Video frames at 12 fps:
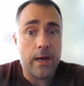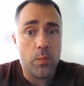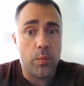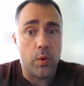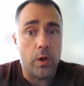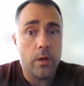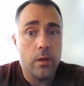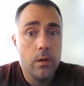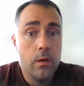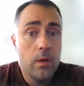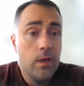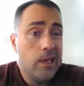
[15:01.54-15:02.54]
output
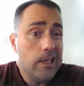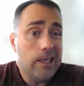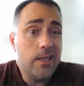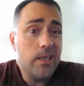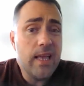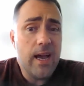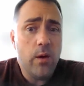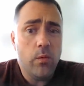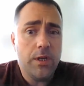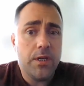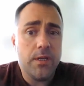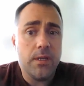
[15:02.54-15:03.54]
is that
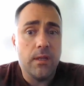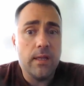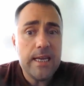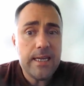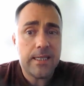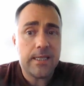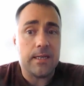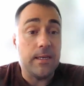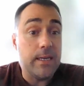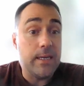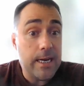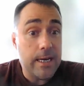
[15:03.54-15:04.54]
which is least
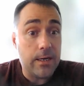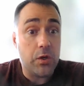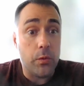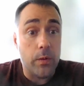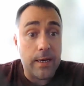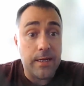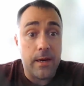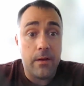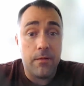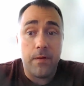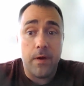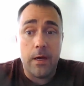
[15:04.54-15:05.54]
needed to
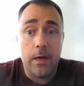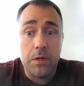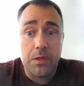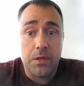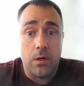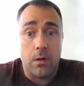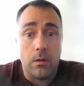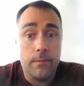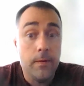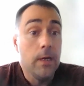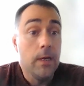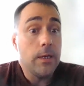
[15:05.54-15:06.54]
identify and resolve
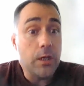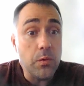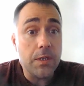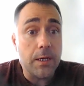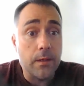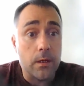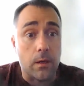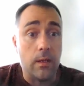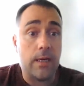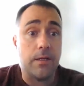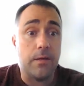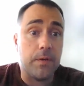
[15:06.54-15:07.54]
using the
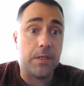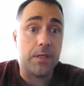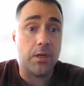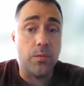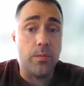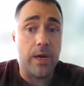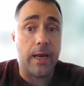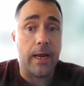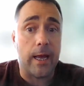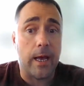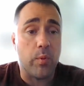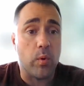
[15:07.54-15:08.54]
collective decision-making
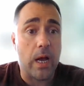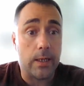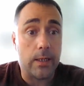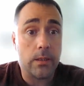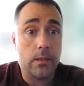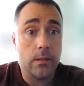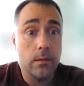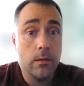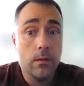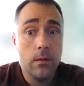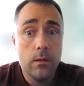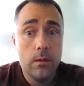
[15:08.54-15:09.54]
apparatus.
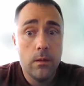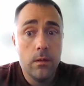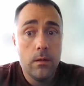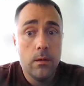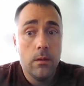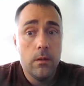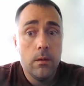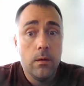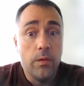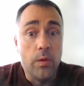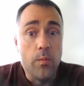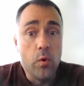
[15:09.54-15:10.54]

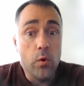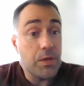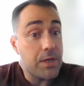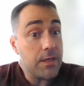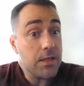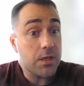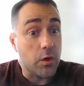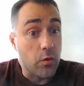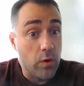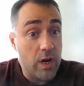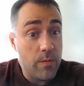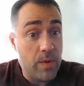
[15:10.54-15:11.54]
The more
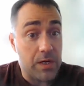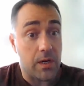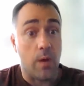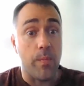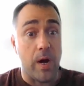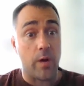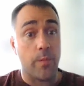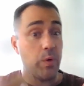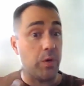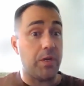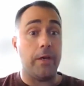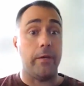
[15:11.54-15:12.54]
disagreement about a
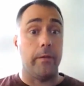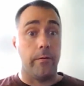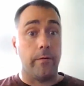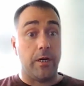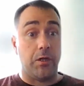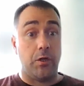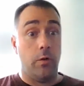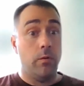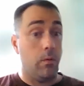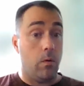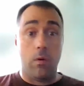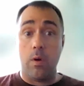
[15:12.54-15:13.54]
particular issue
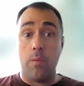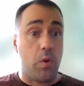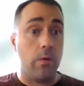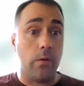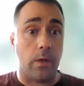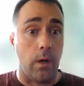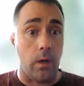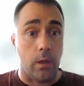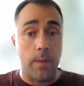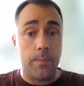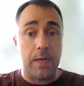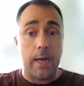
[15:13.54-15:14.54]
or a
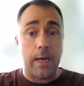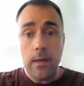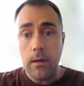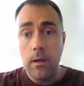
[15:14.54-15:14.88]
protocol update